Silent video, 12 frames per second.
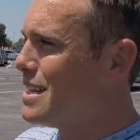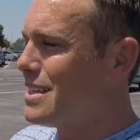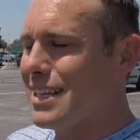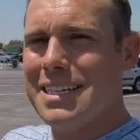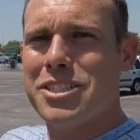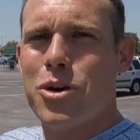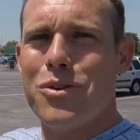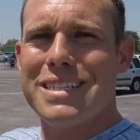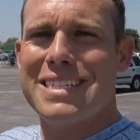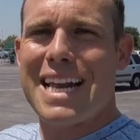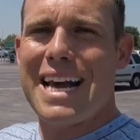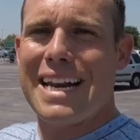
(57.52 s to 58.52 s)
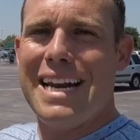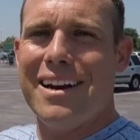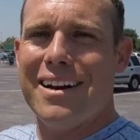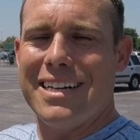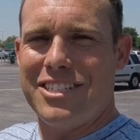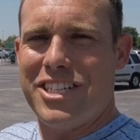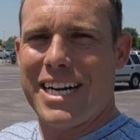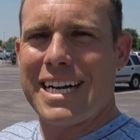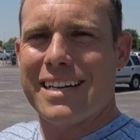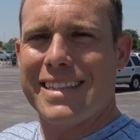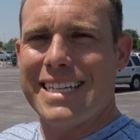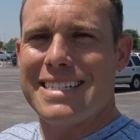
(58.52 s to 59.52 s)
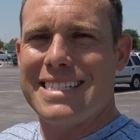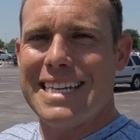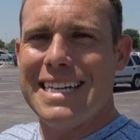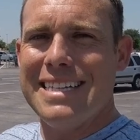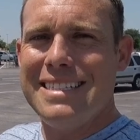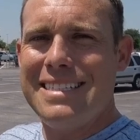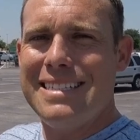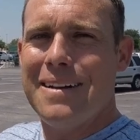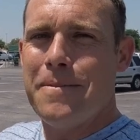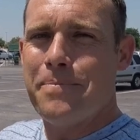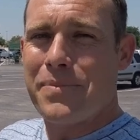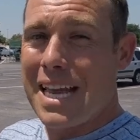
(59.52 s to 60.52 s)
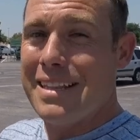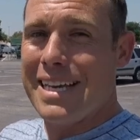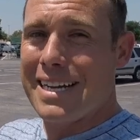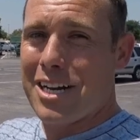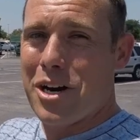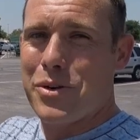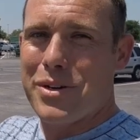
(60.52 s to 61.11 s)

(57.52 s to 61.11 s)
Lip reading: let's go inside of here and check out the Ascends and then go to